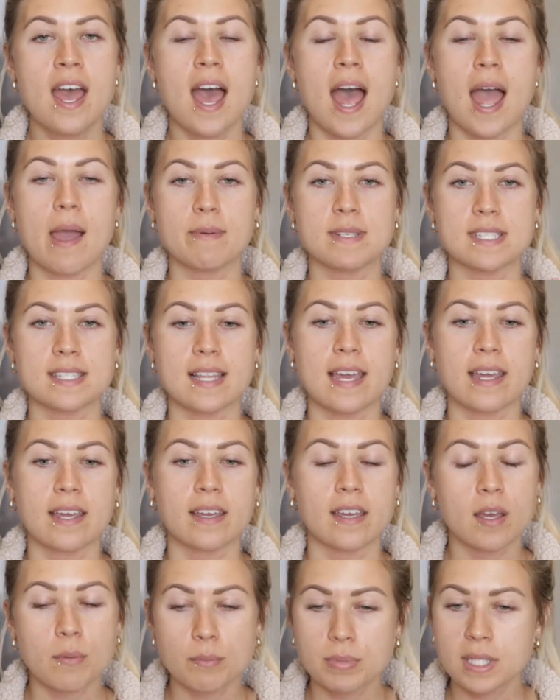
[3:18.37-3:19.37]
I was
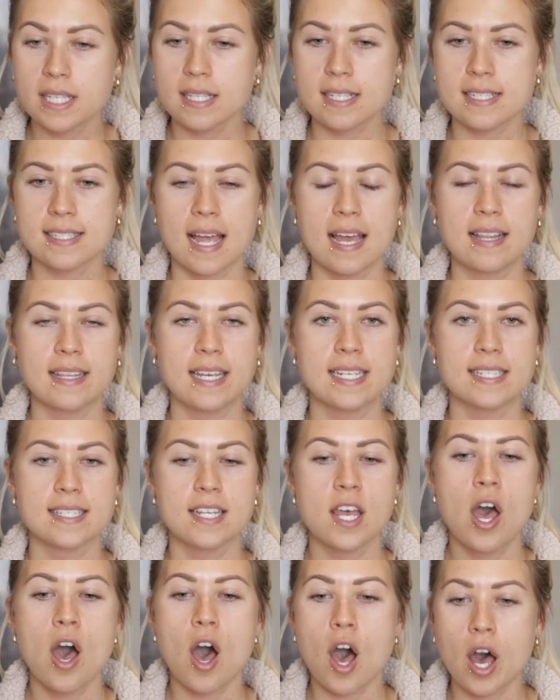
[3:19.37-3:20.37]
laying completely silent
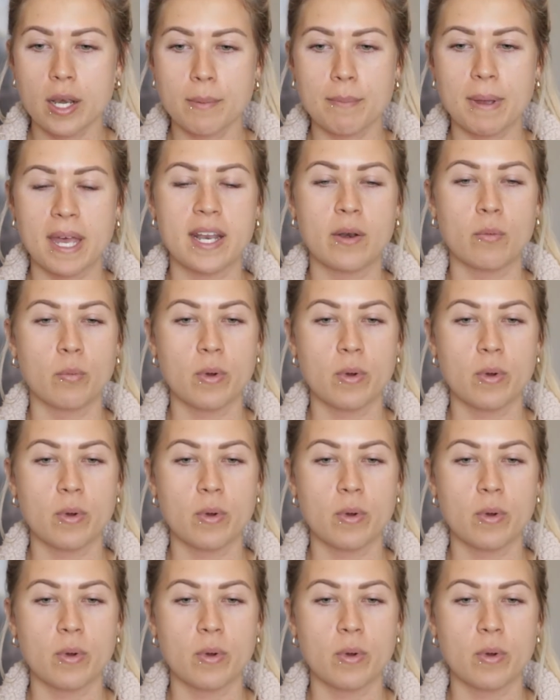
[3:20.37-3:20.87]
on a bed